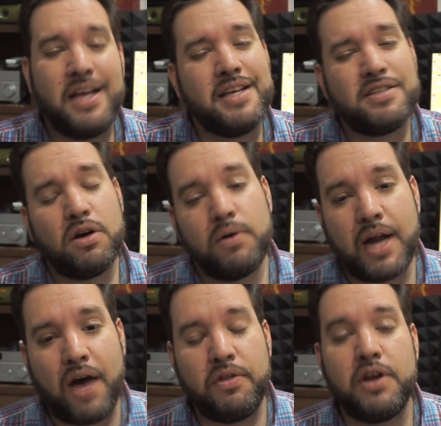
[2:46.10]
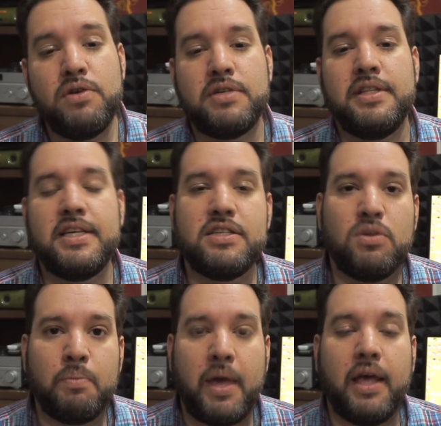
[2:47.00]
So now they're using this
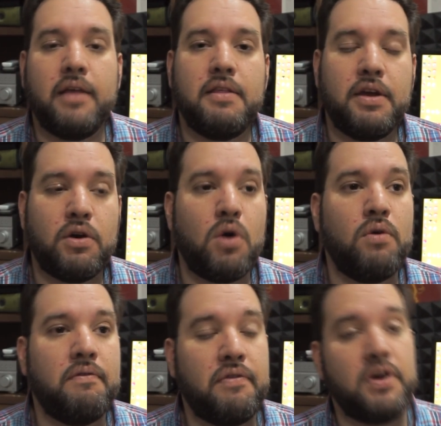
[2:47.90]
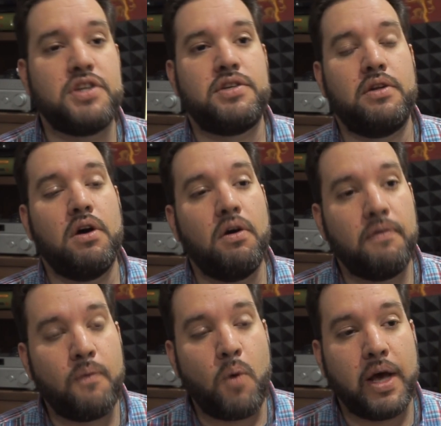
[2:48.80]
to make their own version of
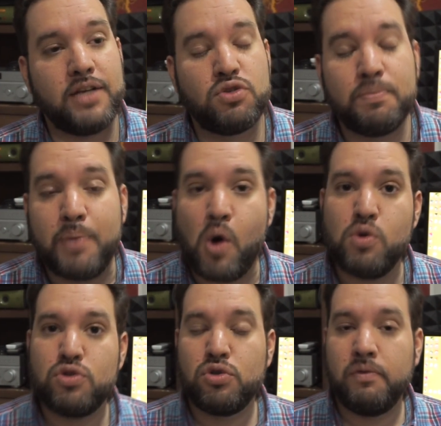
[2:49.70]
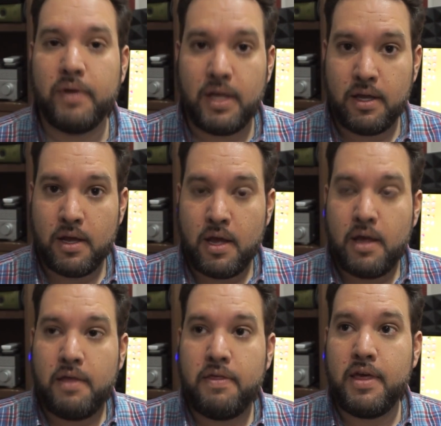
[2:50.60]
what is supposed to be
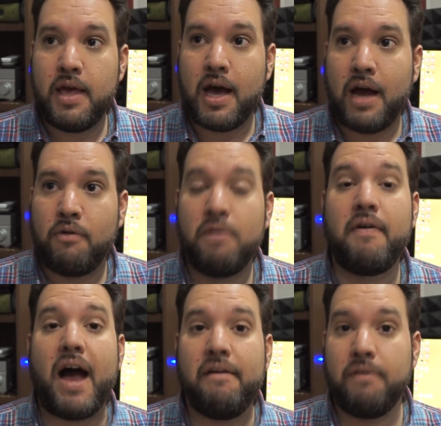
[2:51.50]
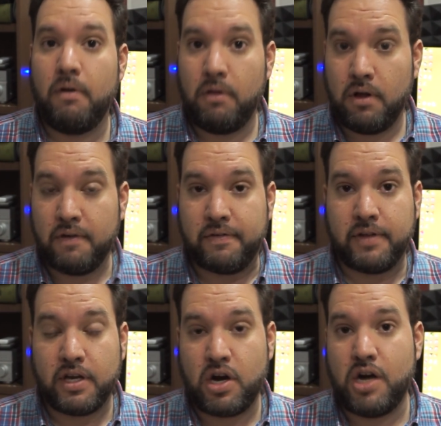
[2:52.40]
the revival of
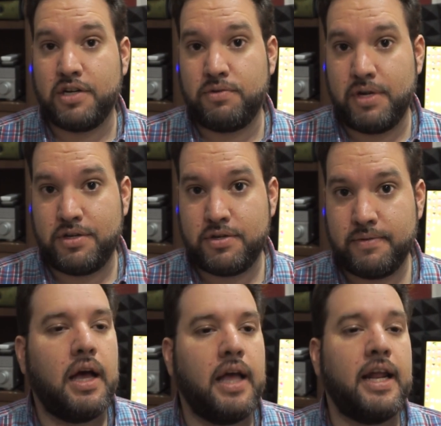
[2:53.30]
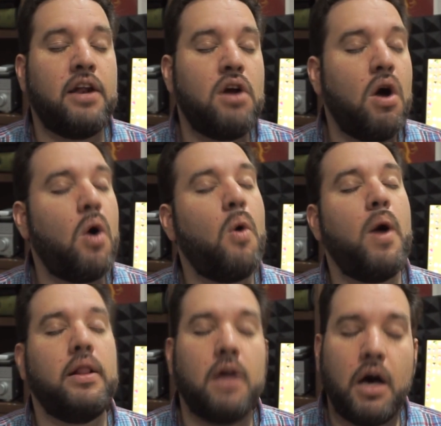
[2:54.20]
the cartridge. And I
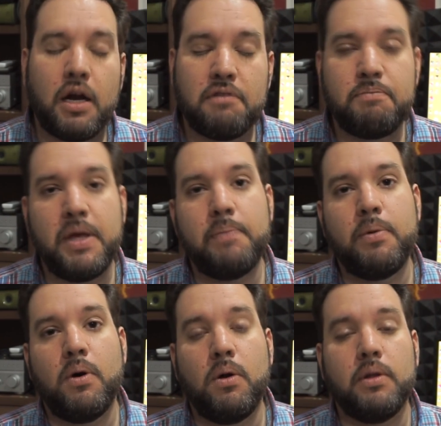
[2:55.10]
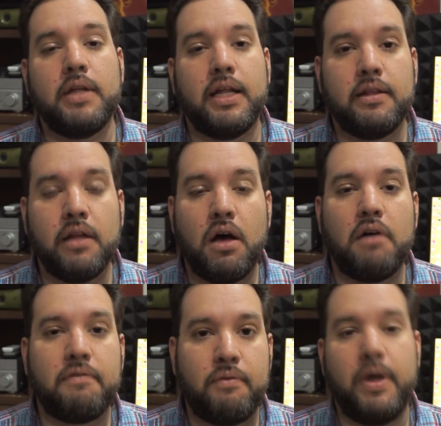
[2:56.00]
know a lot of people that
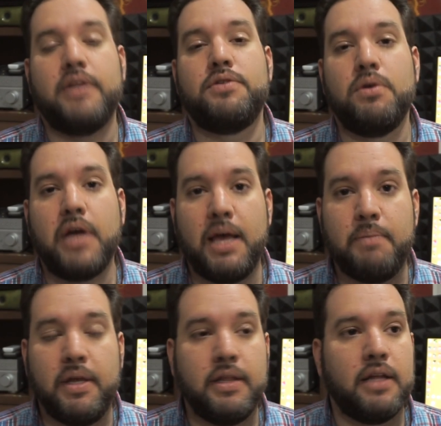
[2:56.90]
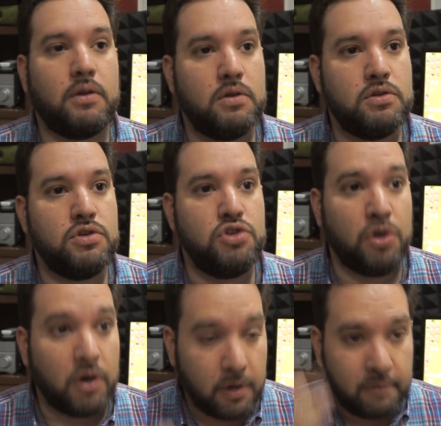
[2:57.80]
love retro gaming, that
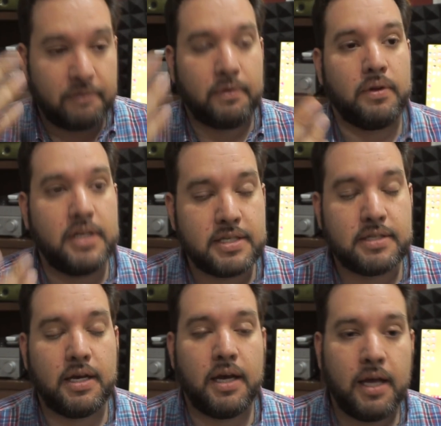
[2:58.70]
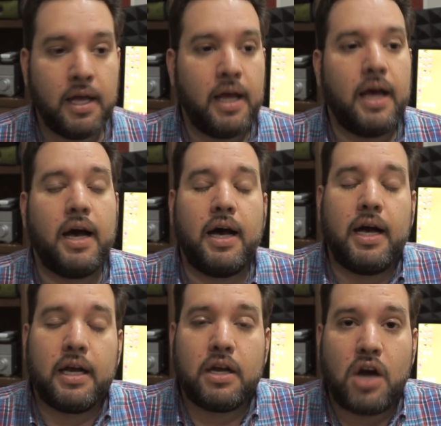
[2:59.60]
yearn for this
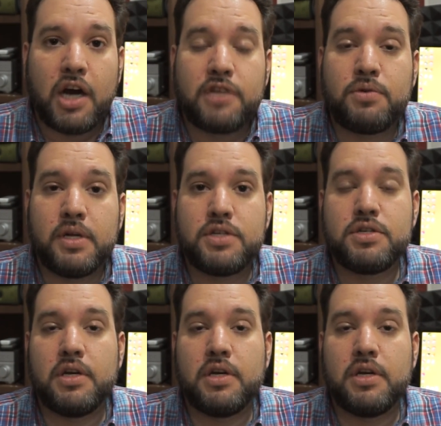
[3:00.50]
cartridge